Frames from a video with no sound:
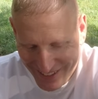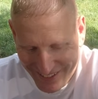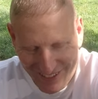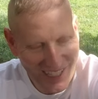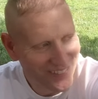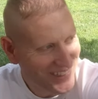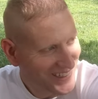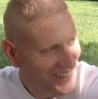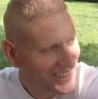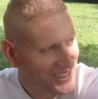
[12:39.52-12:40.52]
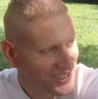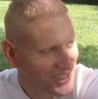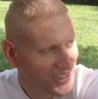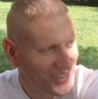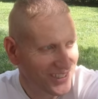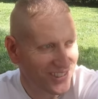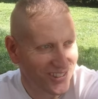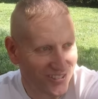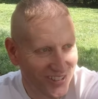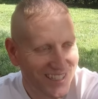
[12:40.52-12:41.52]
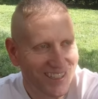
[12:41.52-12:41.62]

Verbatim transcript: the Hyperion 2 is three